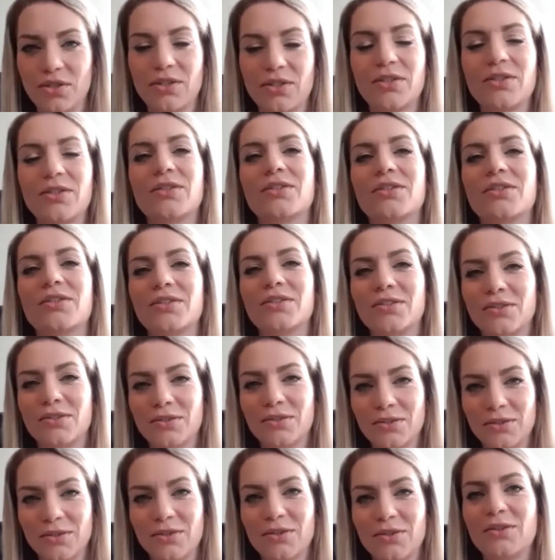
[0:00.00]
Okay.
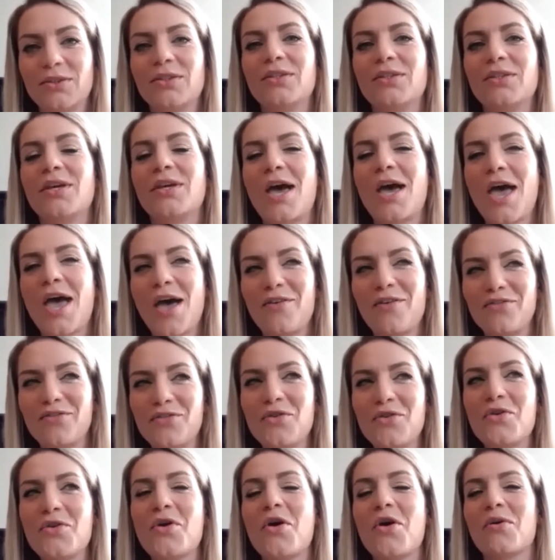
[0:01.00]
I have
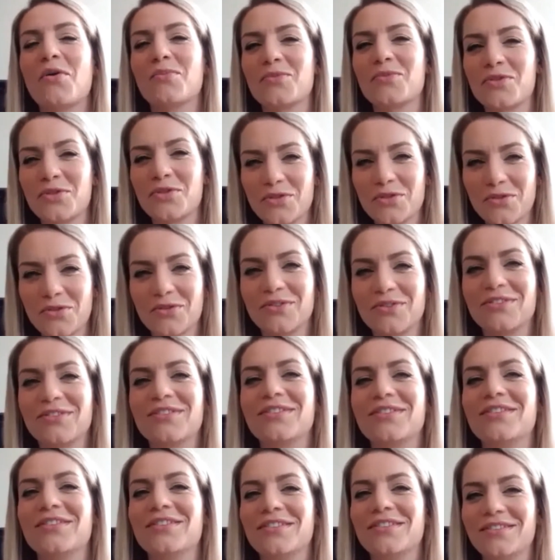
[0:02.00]
two homes.
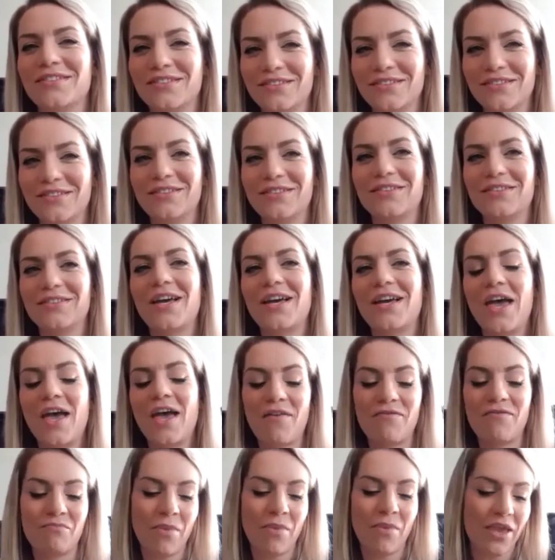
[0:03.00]
I
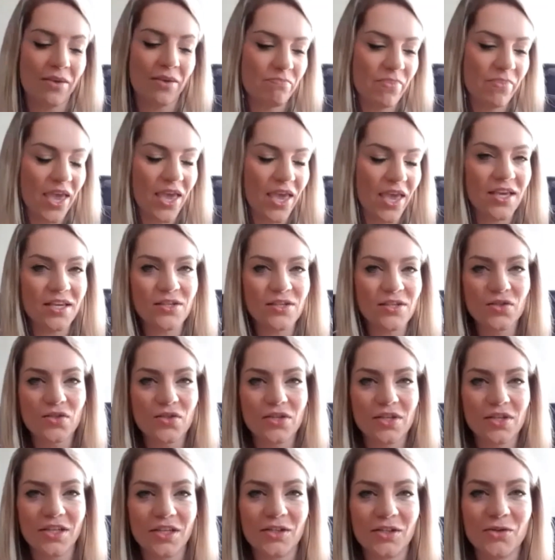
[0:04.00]
have my base
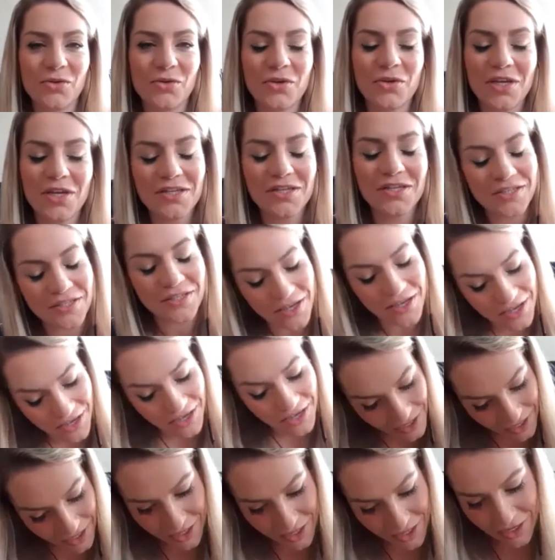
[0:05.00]
in Greece
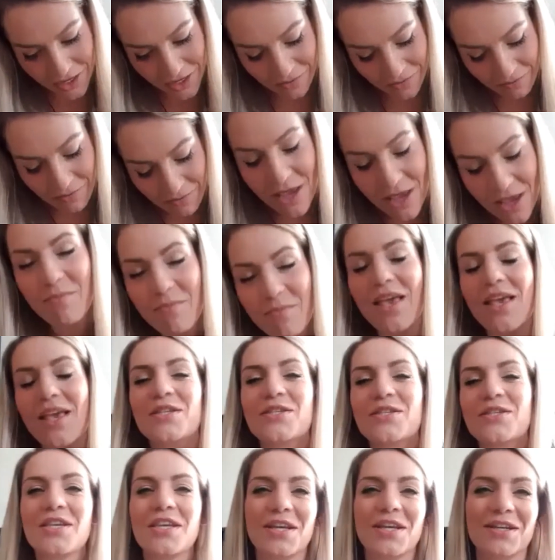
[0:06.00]
and my base
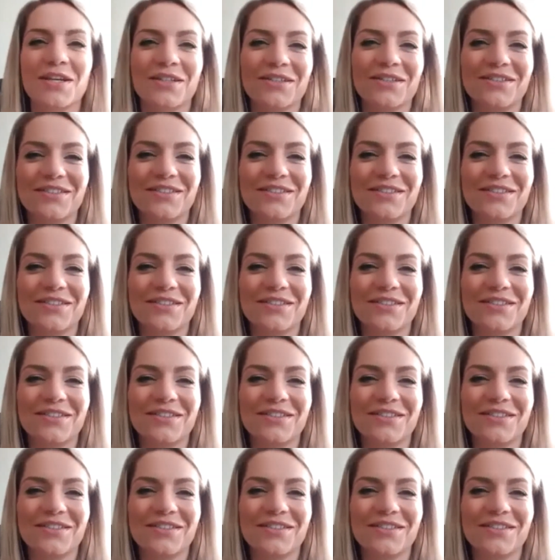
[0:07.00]
here.